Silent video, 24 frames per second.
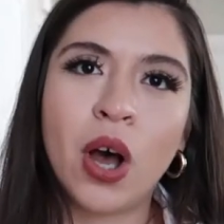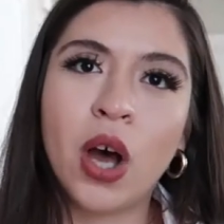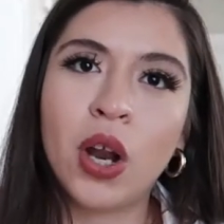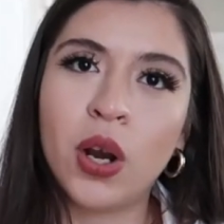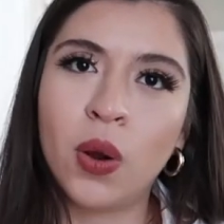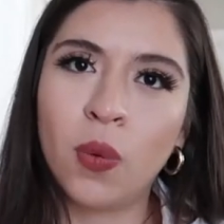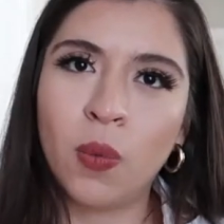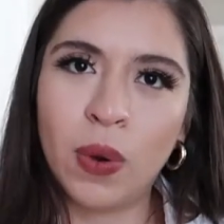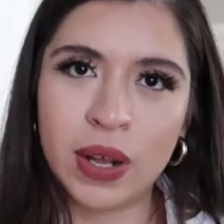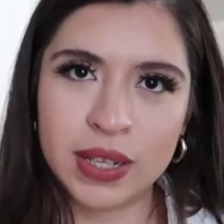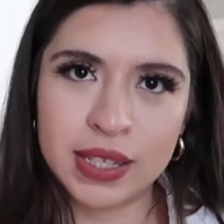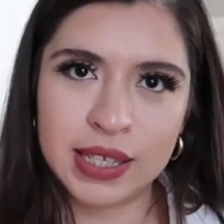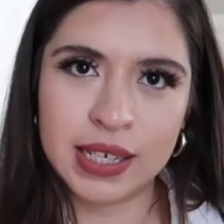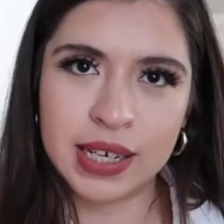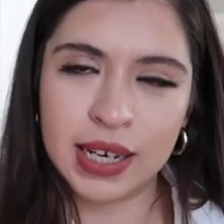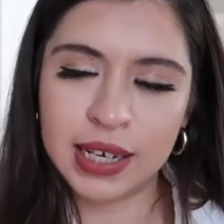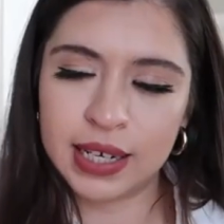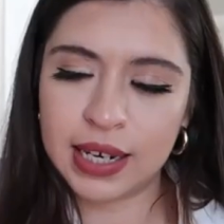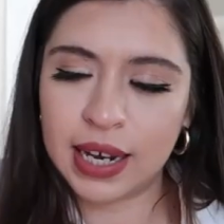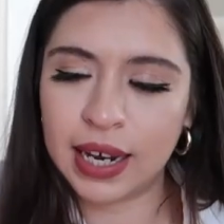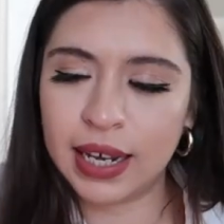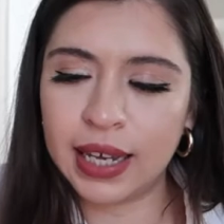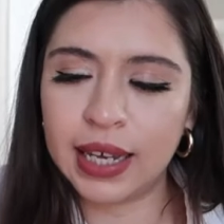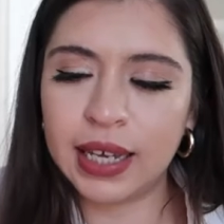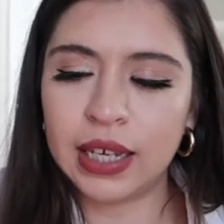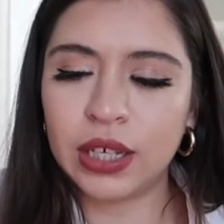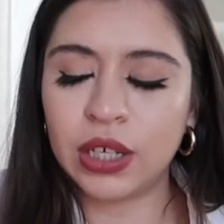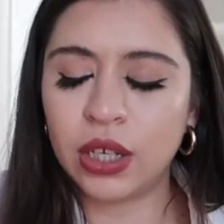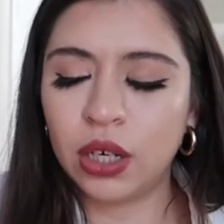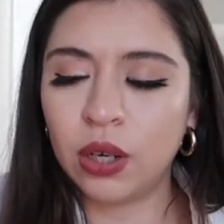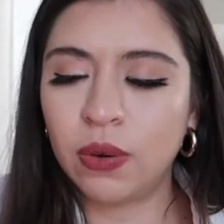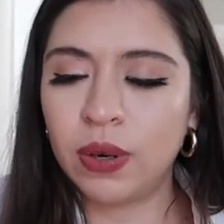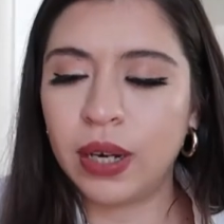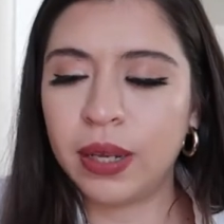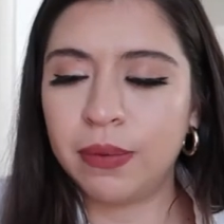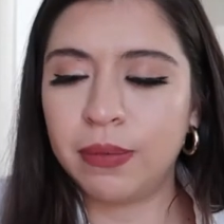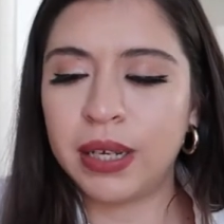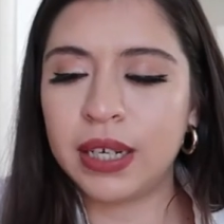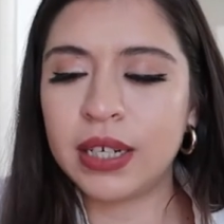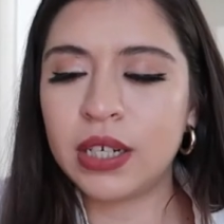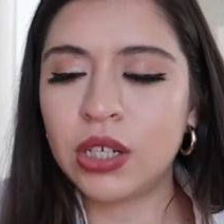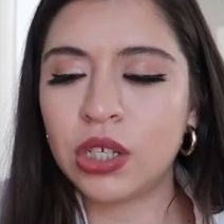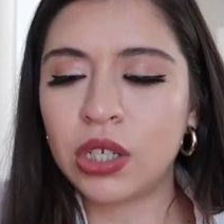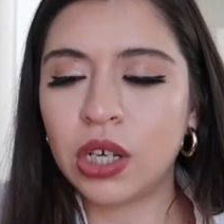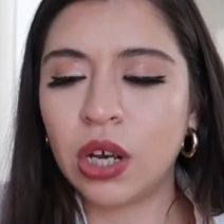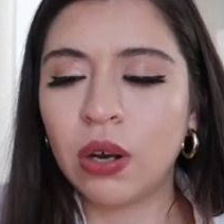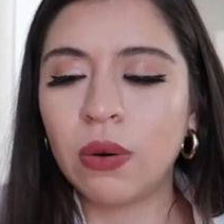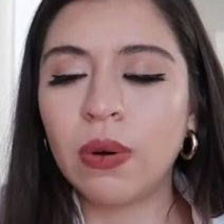on a Wednesday night. You know what I
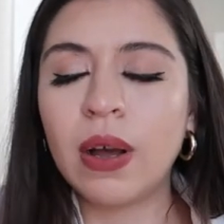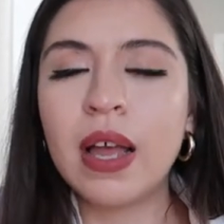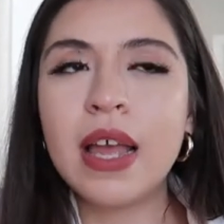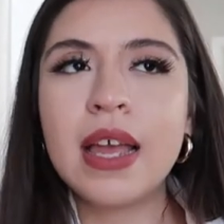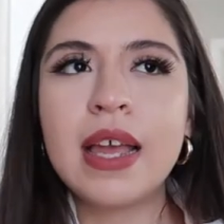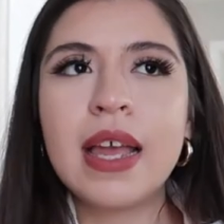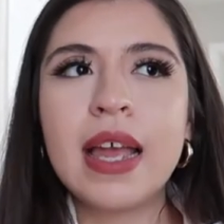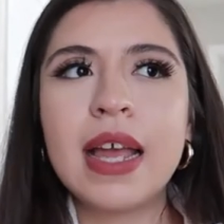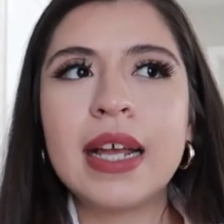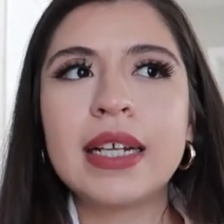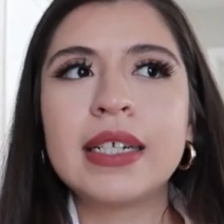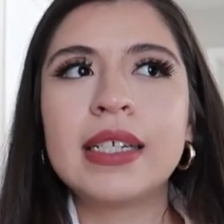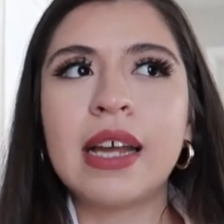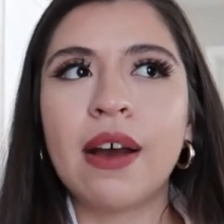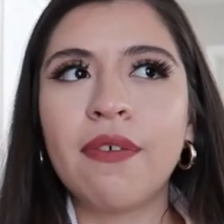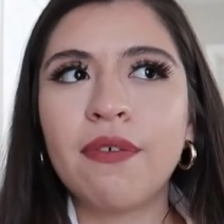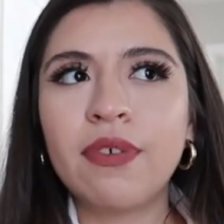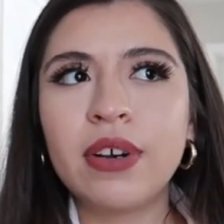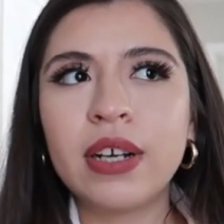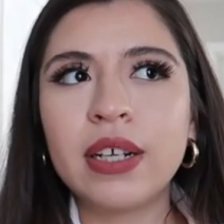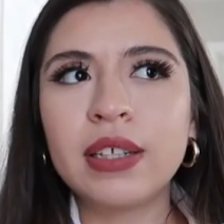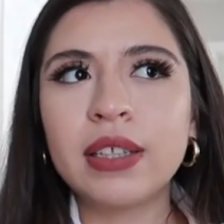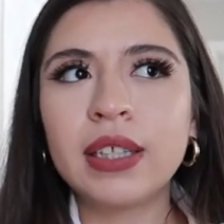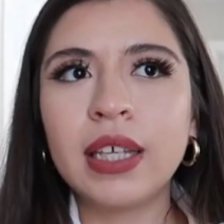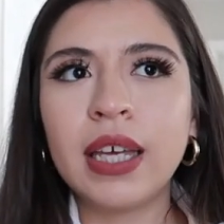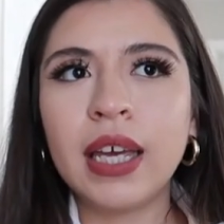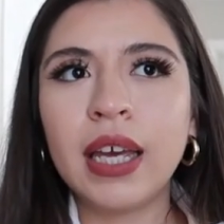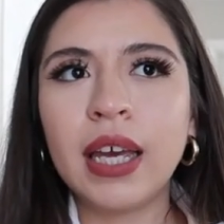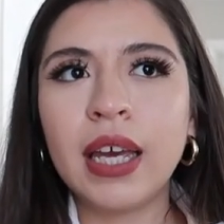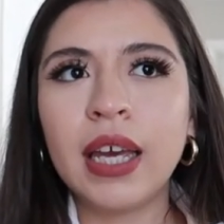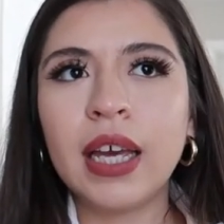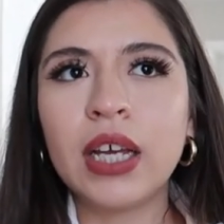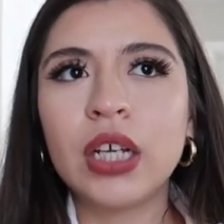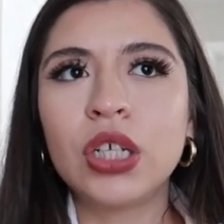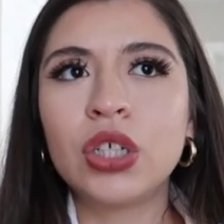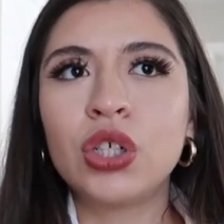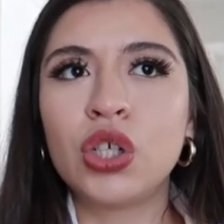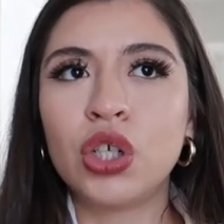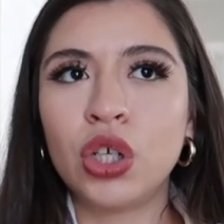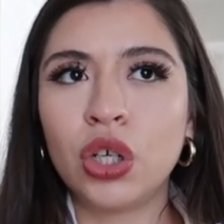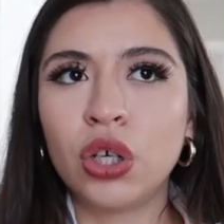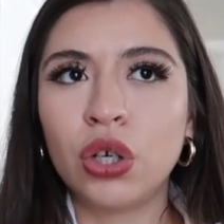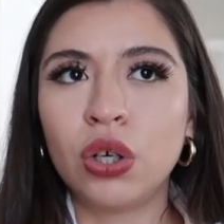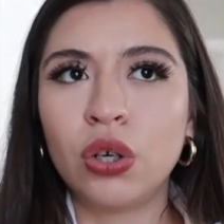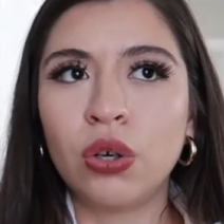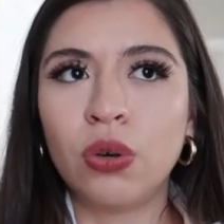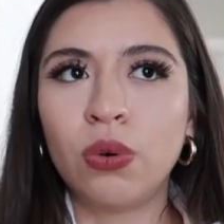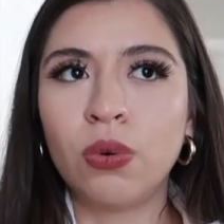mean? So definitely
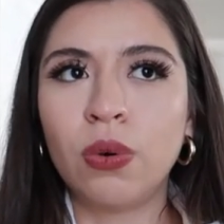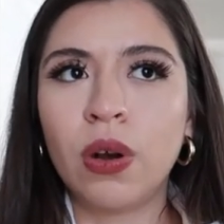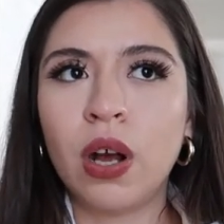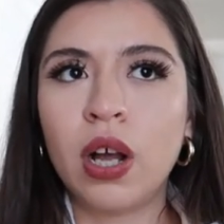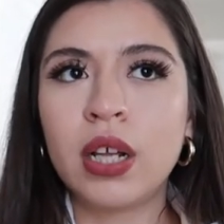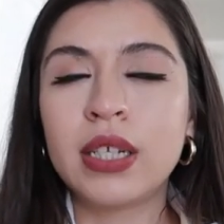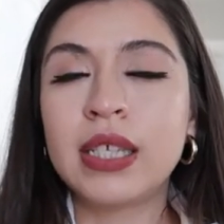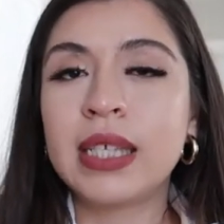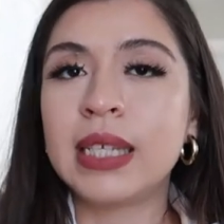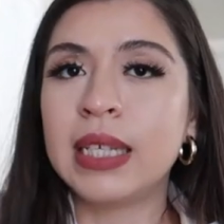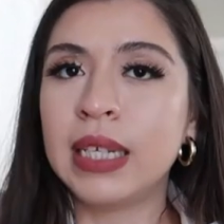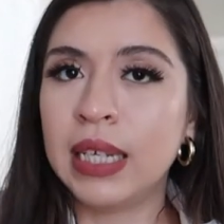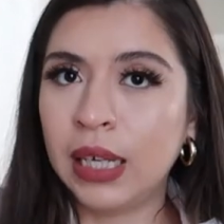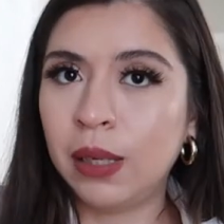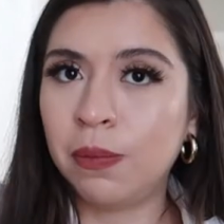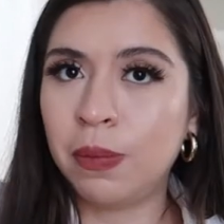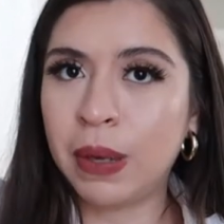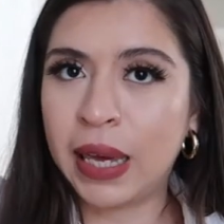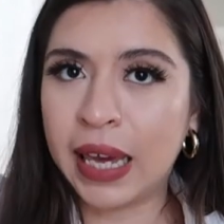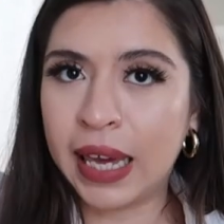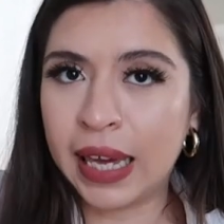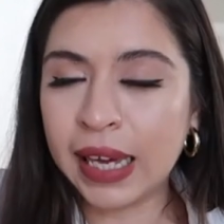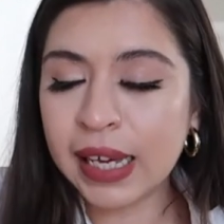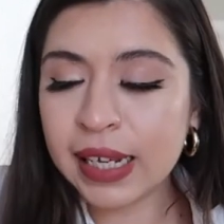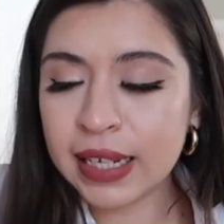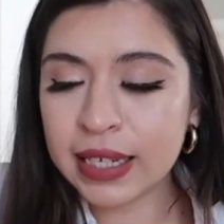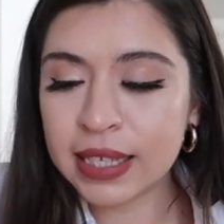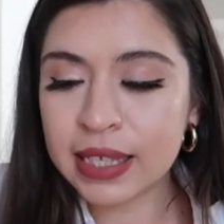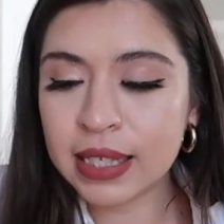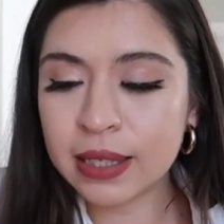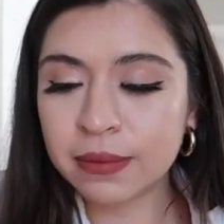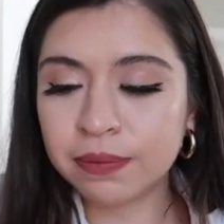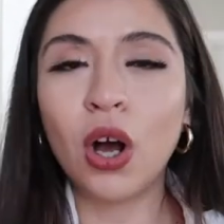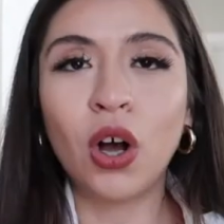do sneak peeks.